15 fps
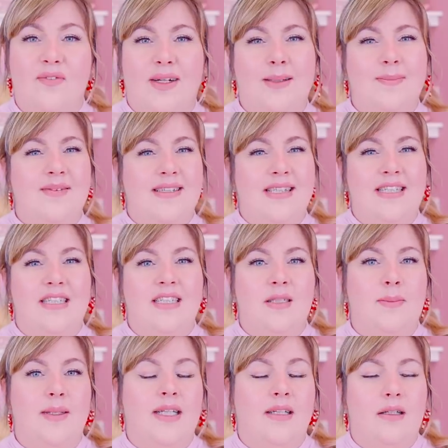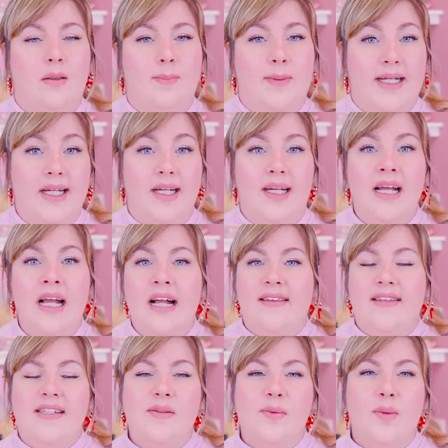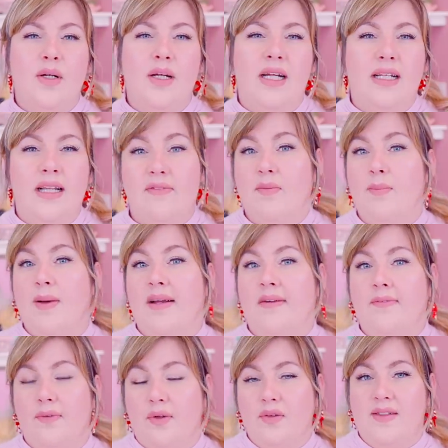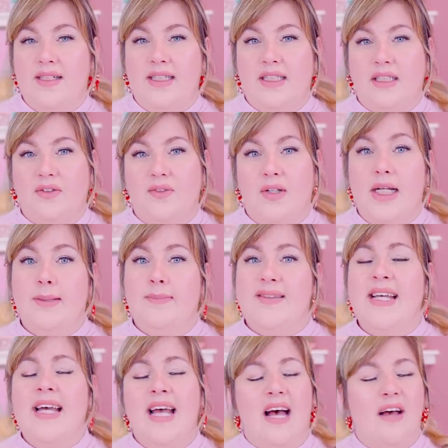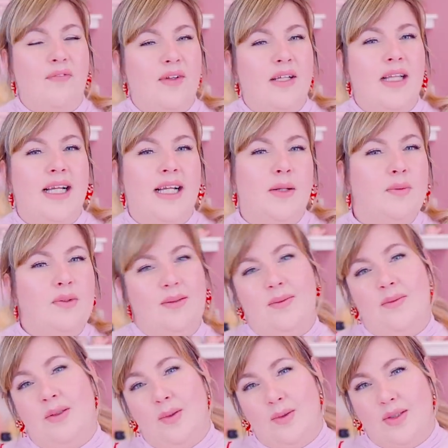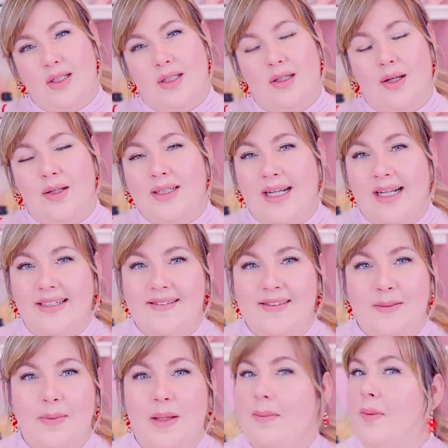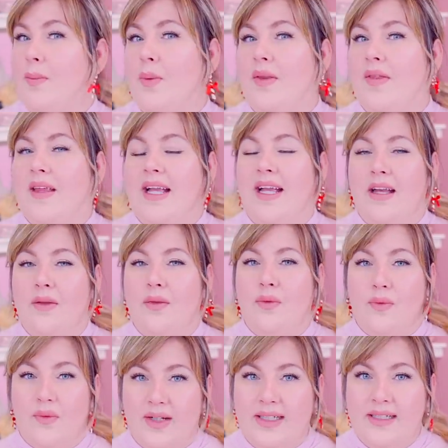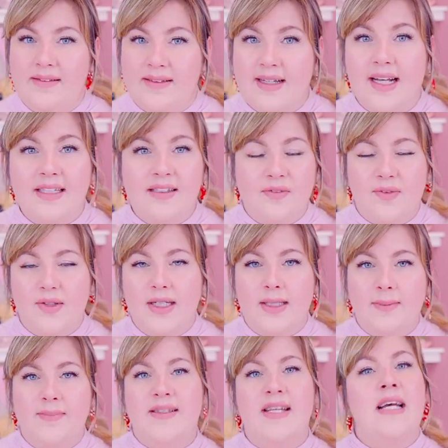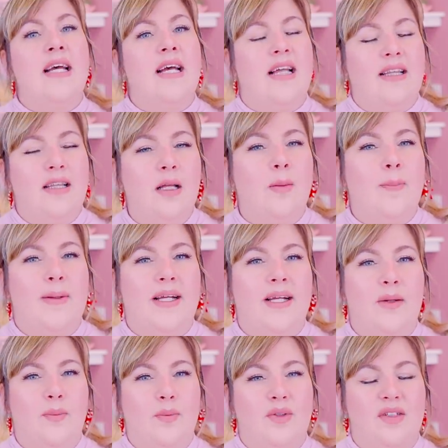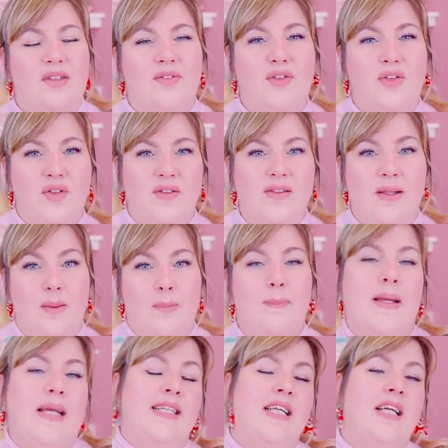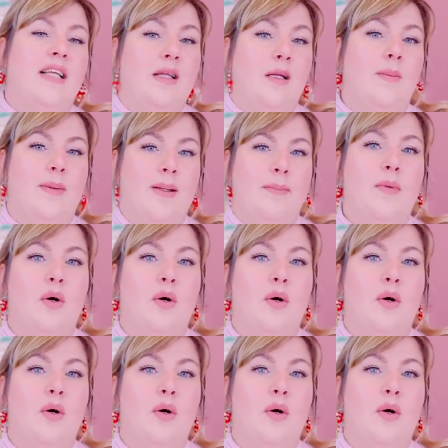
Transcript: frames needed to be a little bigger. These were 11 by 14 inch frames. I feel like it would have looked a lot nicer maybe with A3 size frames. A little bigger would have just made it a little bit